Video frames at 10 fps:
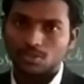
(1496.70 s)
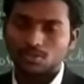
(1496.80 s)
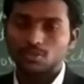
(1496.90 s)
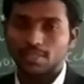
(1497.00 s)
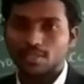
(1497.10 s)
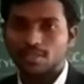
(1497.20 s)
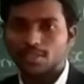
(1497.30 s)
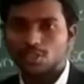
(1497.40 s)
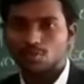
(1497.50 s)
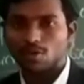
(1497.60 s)
So
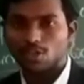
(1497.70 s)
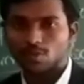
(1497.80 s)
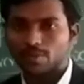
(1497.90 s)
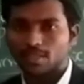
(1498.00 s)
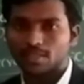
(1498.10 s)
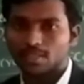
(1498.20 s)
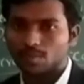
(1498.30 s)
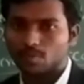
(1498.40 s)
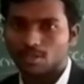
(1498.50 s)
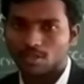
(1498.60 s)
according to quantum mechanical
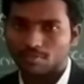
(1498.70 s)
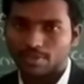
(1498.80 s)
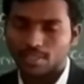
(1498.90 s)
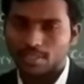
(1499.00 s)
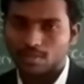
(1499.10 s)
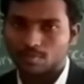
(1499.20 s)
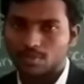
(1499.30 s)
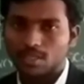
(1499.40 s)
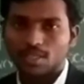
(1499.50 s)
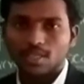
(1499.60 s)
model of an
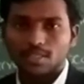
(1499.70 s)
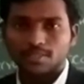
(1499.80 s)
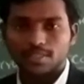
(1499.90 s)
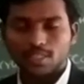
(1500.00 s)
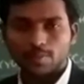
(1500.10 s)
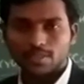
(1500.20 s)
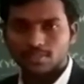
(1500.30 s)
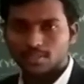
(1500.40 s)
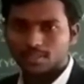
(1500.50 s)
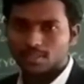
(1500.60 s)
atom, they replace
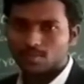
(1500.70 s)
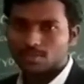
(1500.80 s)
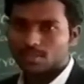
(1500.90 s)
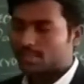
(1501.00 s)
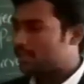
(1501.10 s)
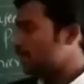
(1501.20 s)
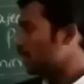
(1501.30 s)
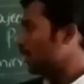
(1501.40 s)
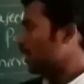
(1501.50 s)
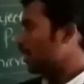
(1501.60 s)
the terms
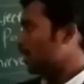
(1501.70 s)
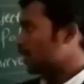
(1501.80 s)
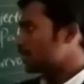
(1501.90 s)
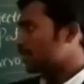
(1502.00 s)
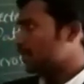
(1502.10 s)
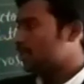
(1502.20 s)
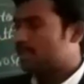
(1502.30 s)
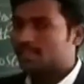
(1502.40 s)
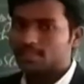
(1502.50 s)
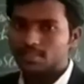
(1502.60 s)
like
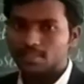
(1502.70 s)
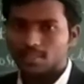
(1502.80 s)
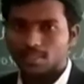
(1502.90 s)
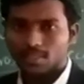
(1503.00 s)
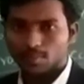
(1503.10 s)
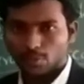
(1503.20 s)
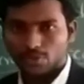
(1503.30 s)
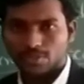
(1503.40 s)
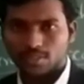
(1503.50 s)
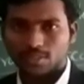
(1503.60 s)
uncertainty in
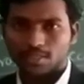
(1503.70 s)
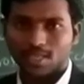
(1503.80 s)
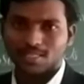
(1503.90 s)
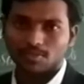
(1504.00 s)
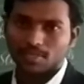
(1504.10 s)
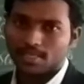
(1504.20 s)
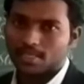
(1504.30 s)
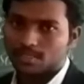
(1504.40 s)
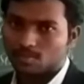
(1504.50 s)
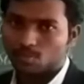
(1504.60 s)
position well
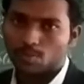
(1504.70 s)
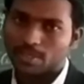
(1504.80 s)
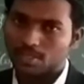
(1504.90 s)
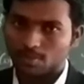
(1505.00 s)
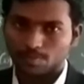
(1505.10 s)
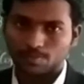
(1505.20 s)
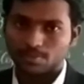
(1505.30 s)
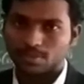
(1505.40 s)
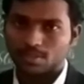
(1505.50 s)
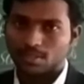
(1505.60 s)
as momentum.
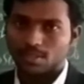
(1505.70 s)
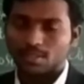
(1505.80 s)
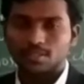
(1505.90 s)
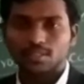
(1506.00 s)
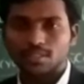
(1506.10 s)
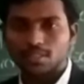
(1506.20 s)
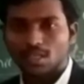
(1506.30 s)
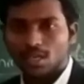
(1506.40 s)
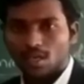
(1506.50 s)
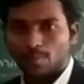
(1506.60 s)

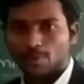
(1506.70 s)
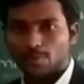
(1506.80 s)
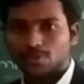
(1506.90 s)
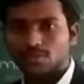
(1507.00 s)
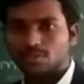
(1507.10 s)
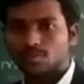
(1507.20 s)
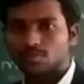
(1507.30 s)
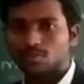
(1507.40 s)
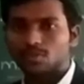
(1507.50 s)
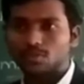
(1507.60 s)
They propose
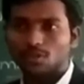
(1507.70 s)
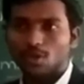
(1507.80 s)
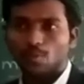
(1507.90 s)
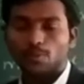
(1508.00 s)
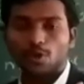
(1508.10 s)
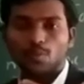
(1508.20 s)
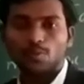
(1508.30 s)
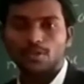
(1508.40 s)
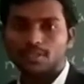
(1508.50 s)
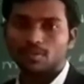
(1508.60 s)
the word
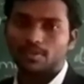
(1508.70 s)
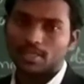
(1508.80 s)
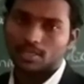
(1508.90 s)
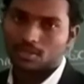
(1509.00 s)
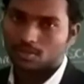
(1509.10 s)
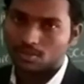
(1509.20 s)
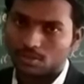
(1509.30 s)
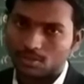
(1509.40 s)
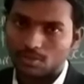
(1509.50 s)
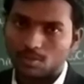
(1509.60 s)
probability of
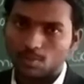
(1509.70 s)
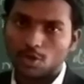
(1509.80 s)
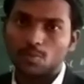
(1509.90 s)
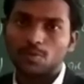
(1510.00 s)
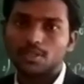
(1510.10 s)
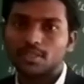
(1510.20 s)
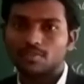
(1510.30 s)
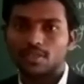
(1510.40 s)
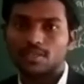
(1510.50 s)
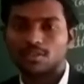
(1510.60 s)

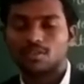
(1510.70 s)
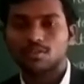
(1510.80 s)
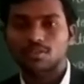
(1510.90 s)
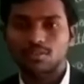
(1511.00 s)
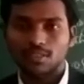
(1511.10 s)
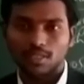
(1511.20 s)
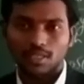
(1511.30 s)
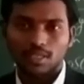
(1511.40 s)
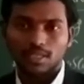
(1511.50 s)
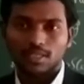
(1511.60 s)
an
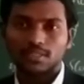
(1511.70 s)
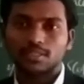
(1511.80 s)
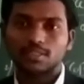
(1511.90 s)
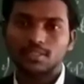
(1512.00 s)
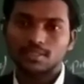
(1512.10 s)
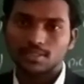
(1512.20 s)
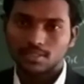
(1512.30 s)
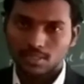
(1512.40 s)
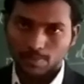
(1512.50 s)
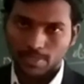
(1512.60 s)
electron in
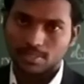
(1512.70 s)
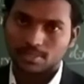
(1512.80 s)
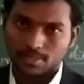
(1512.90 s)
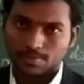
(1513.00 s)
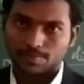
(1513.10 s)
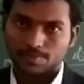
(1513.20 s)
the space.